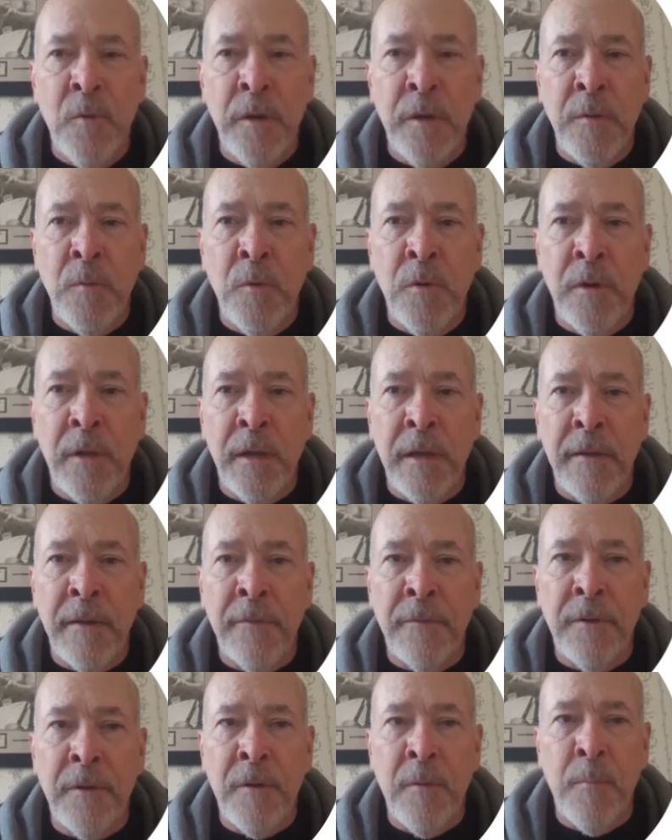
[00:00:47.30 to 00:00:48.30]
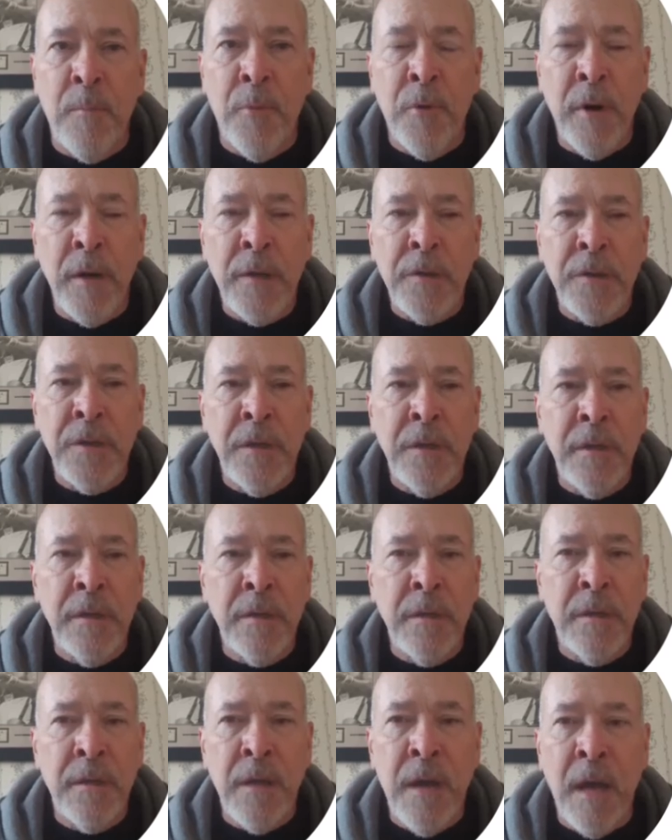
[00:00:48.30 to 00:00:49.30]
We will have compression
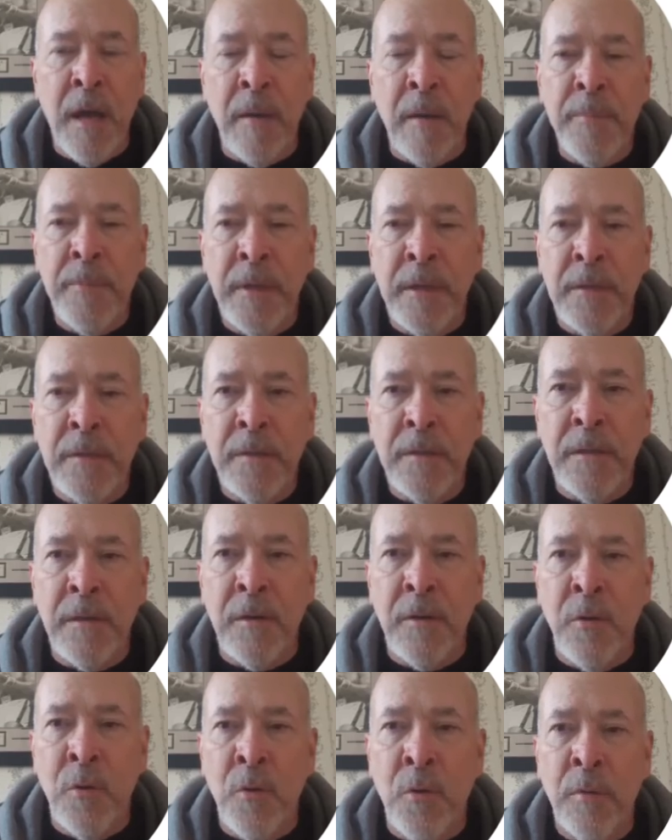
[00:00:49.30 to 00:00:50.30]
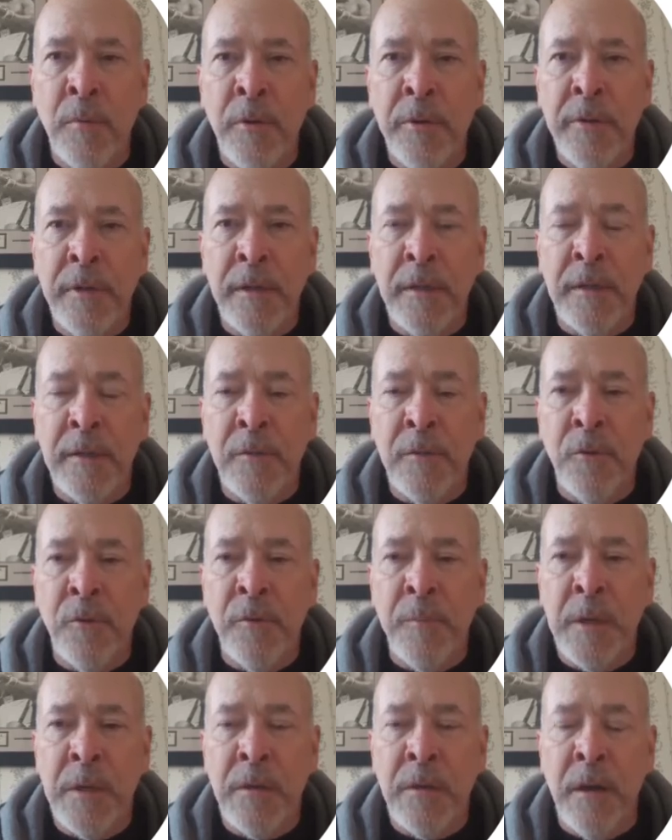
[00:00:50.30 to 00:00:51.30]
at the top. That's the normal thing that
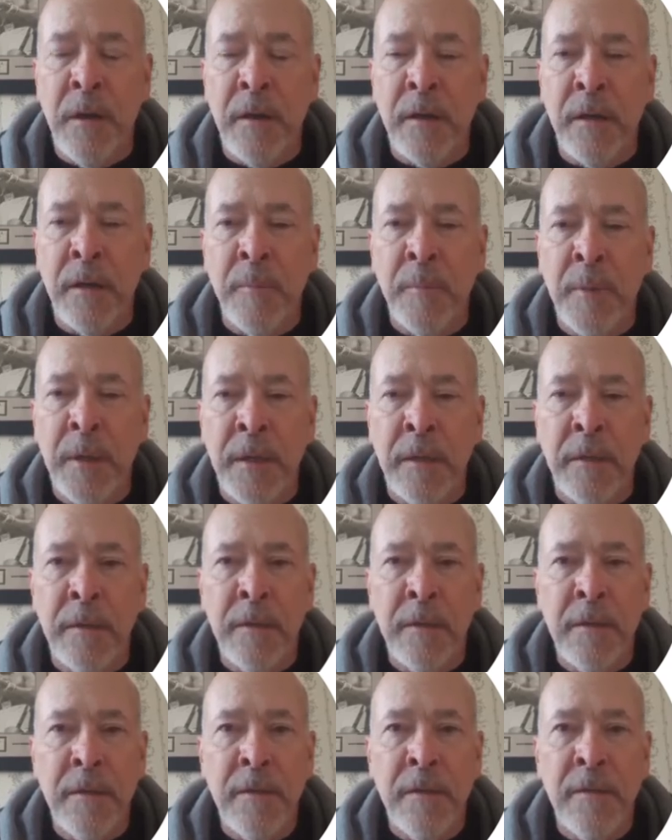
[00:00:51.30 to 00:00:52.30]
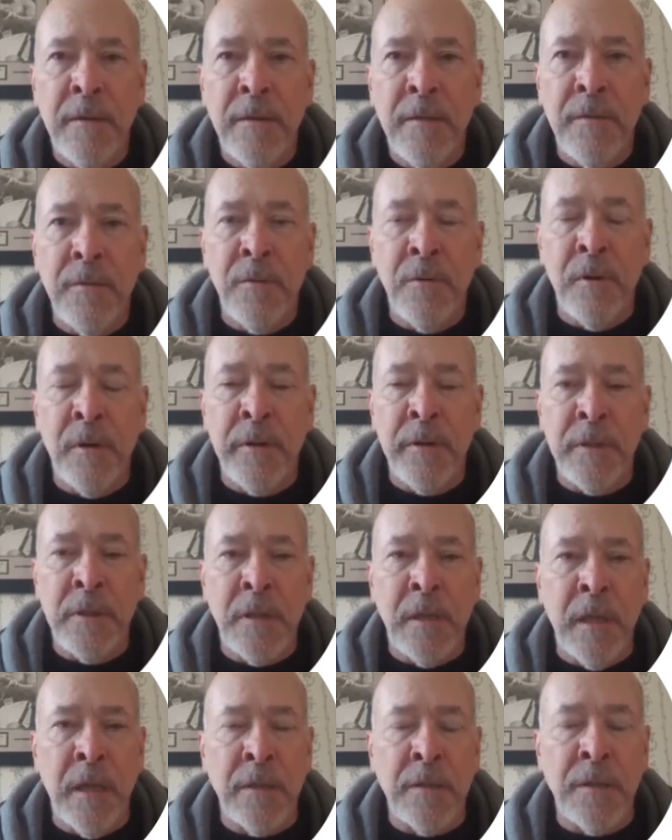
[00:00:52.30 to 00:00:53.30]
we've been talking about through all
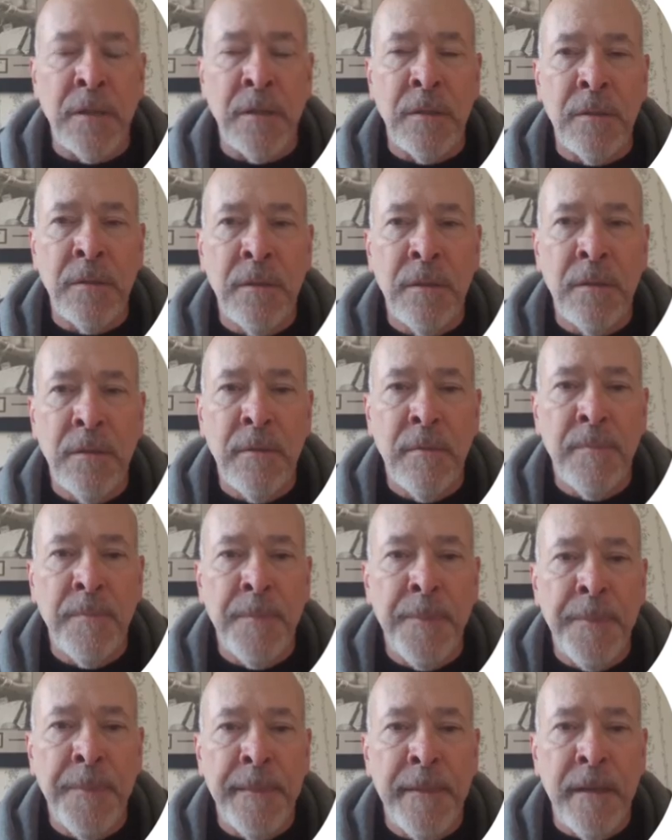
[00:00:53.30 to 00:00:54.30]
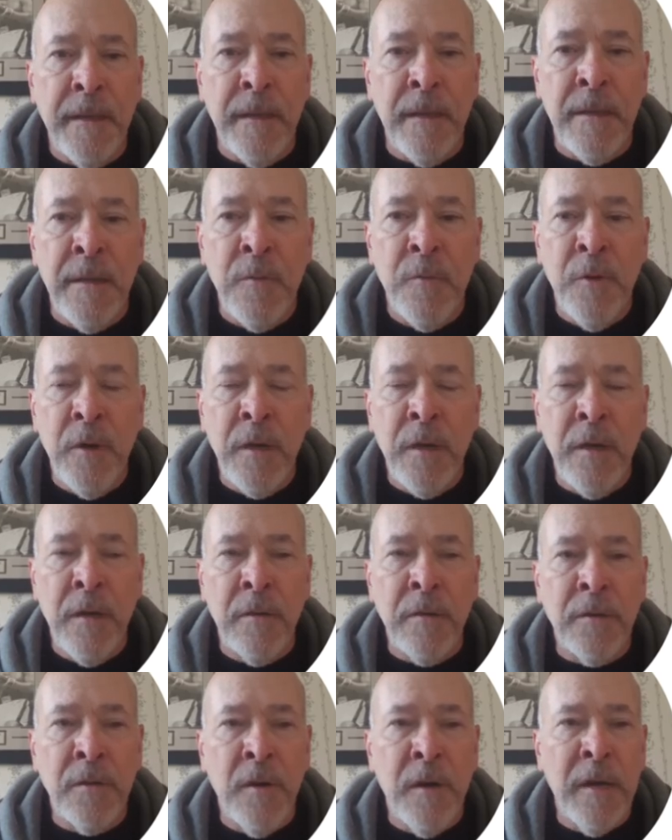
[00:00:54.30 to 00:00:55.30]
these lessons. And then we
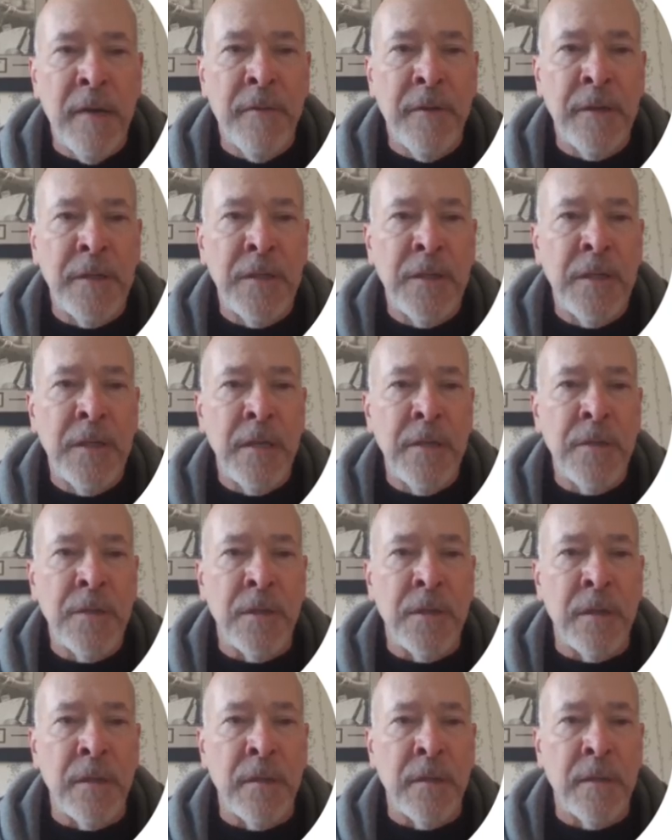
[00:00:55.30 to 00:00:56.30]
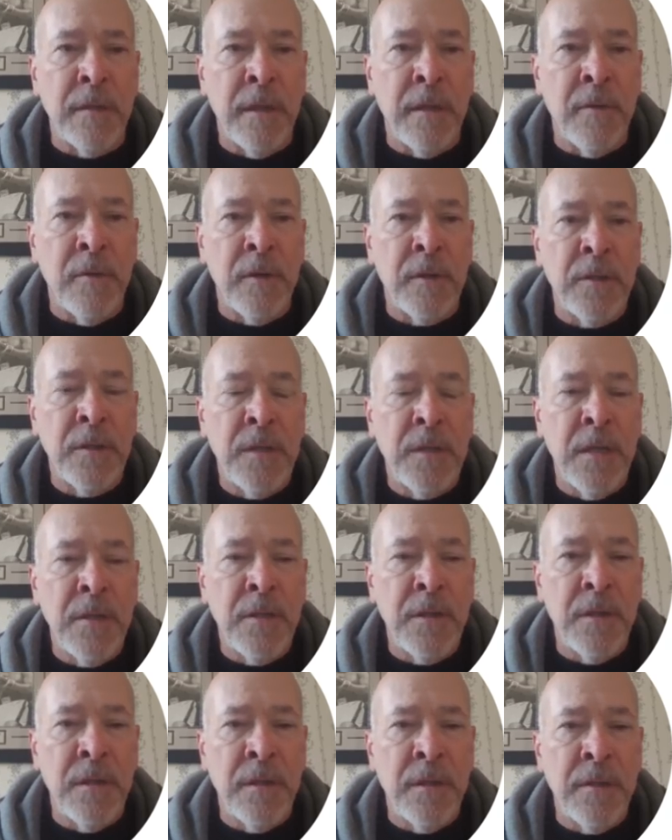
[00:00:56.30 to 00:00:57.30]
can also have extension. Now,
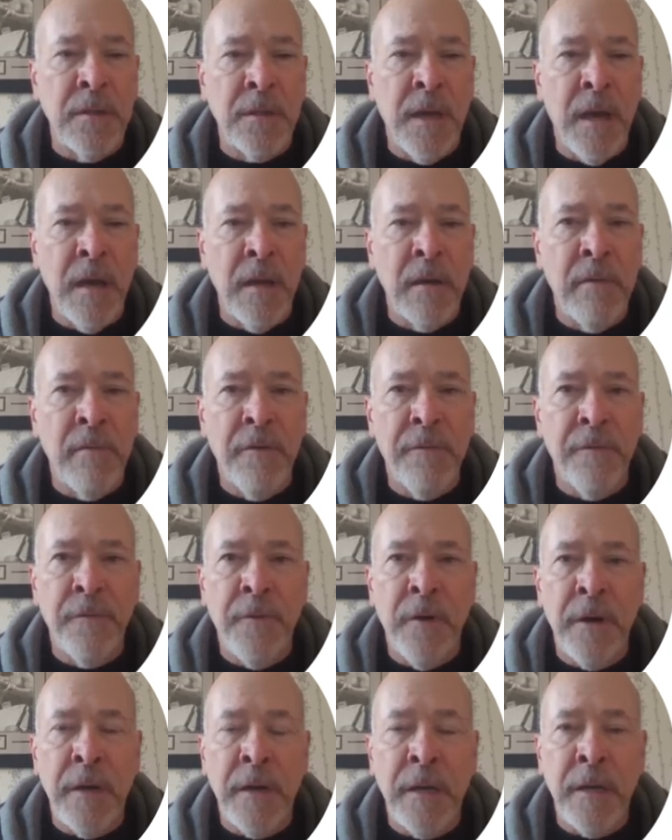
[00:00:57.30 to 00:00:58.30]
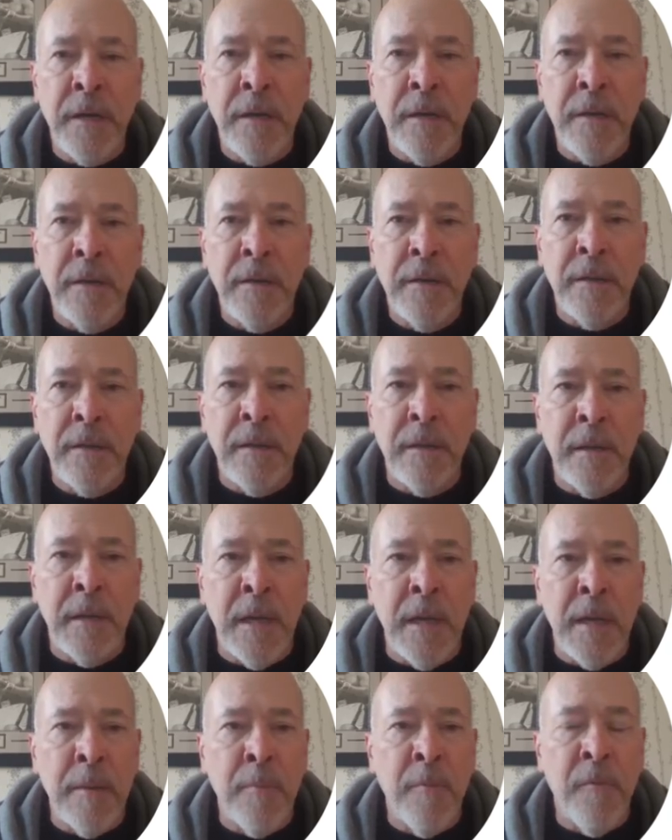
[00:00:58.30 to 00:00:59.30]
extension is kind of a funny
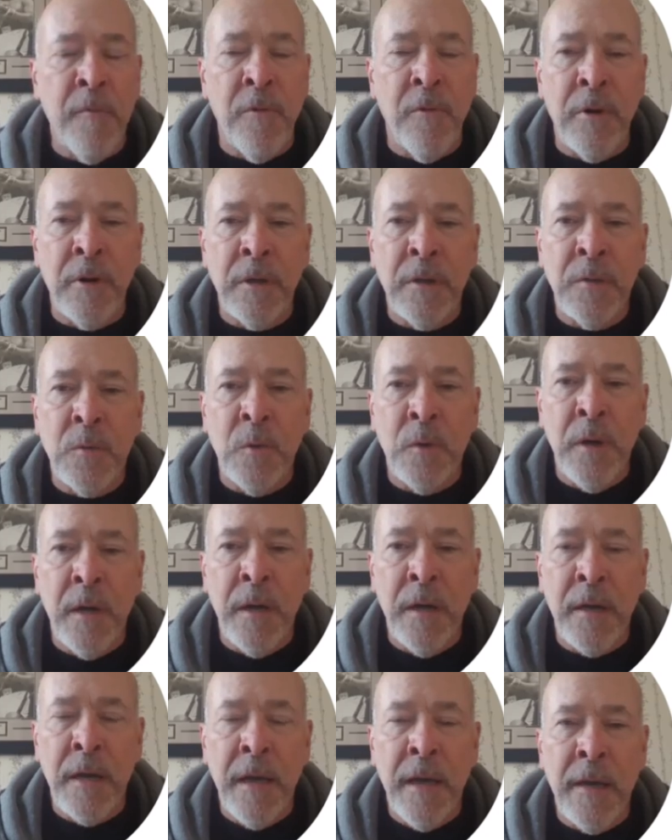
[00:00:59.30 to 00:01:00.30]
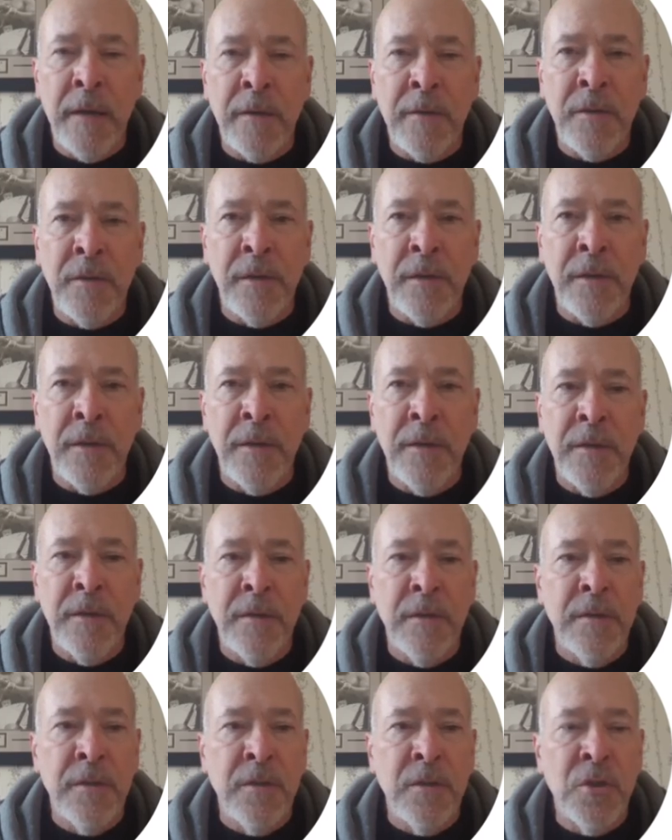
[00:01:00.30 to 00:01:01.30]
name for it because we're not actually
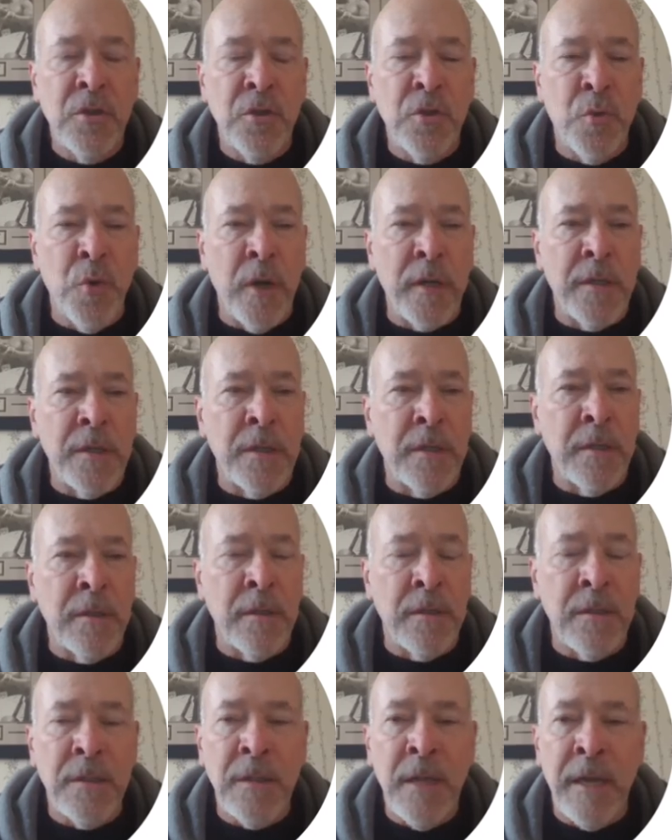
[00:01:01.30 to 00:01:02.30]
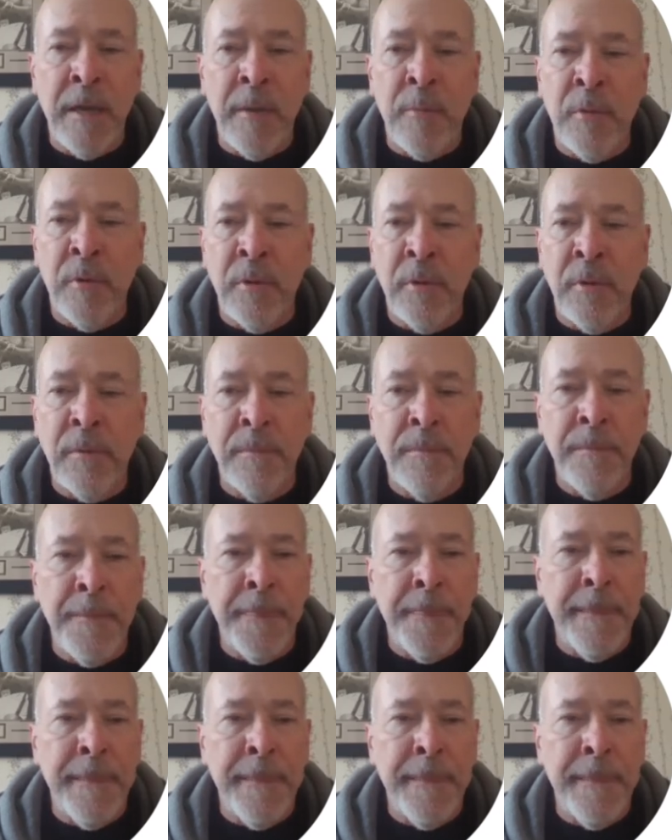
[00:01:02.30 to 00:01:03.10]
stretching the sample,